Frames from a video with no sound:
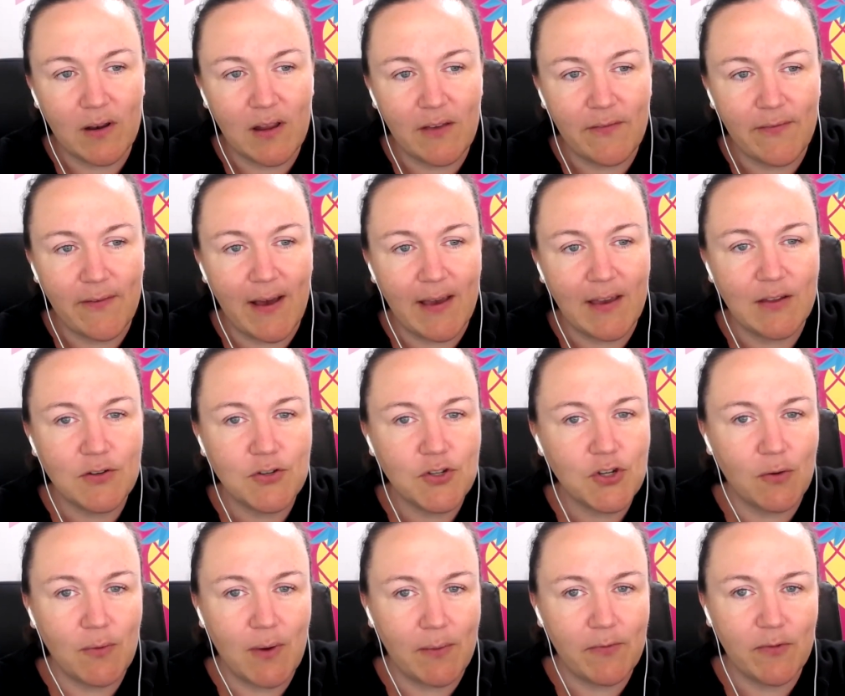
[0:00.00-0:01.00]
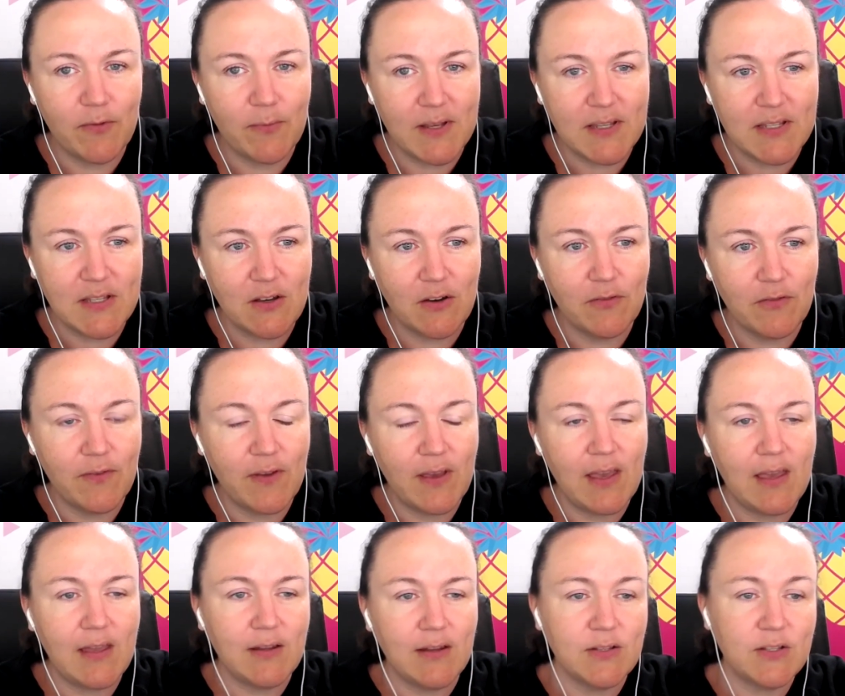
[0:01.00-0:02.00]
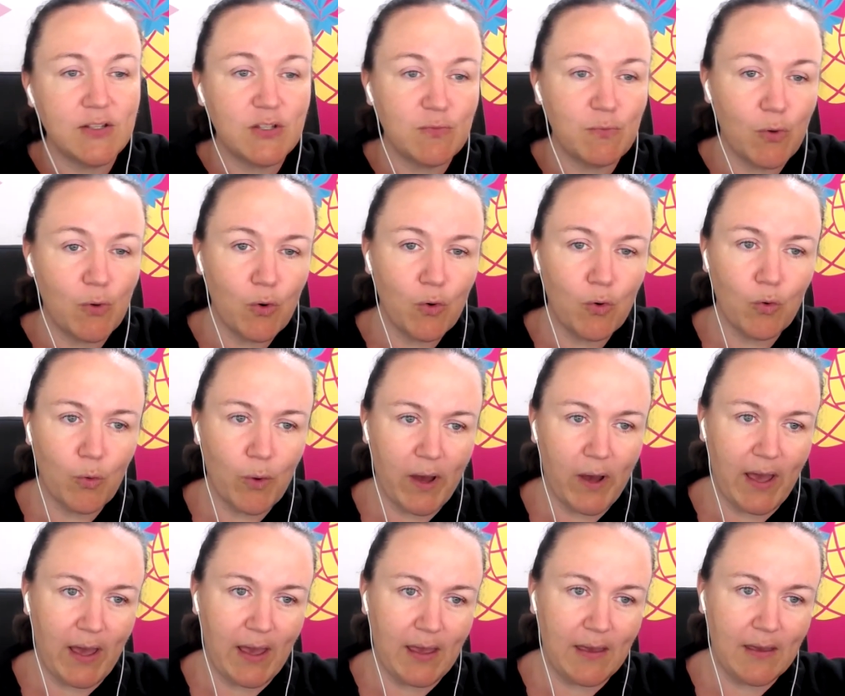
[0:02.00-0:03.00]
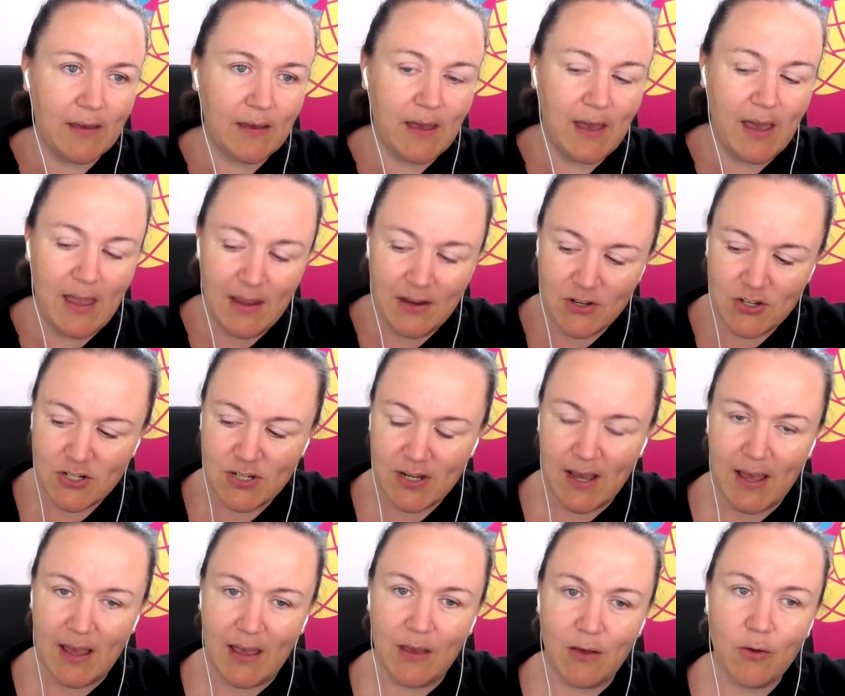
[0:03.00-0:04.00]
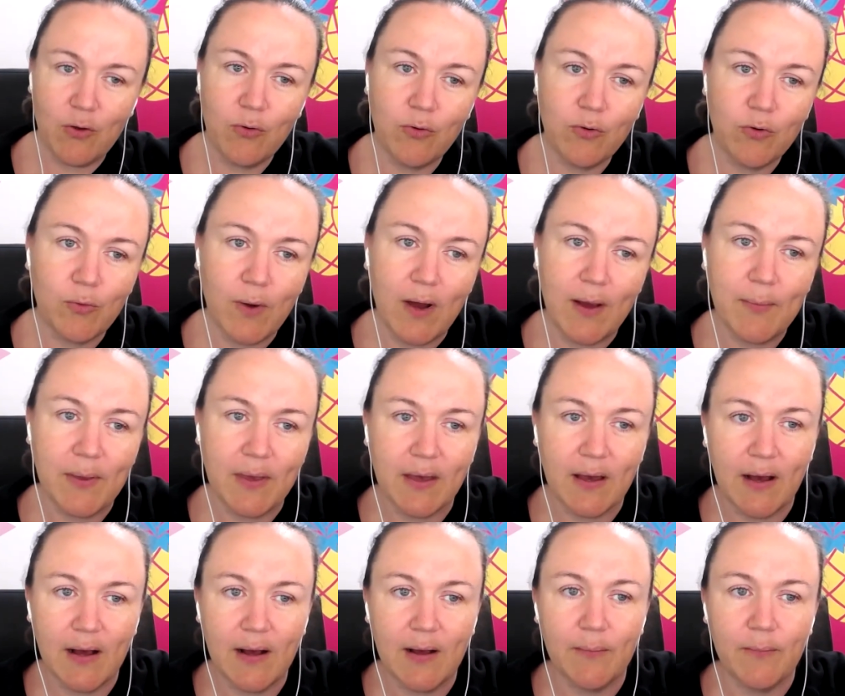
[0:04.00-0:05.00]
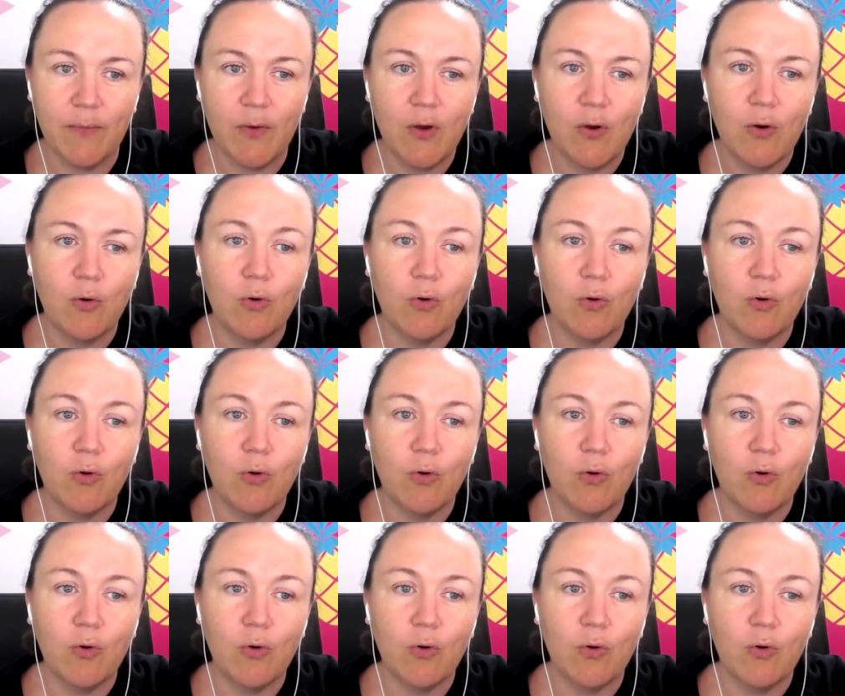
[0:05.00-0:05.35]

if I can show up for myself in a small way each day, who do I become,